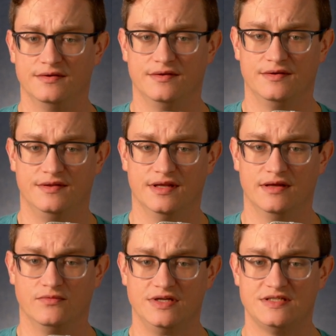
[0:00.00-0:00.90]
the
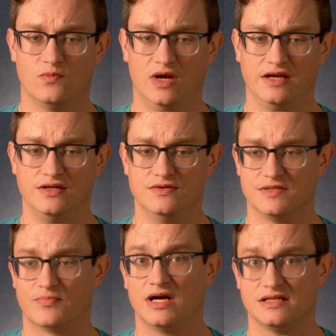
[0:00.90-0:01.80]
reason why I use the
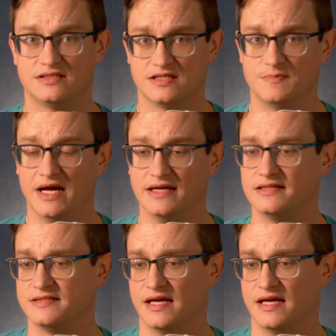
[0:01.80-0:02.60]
processed mics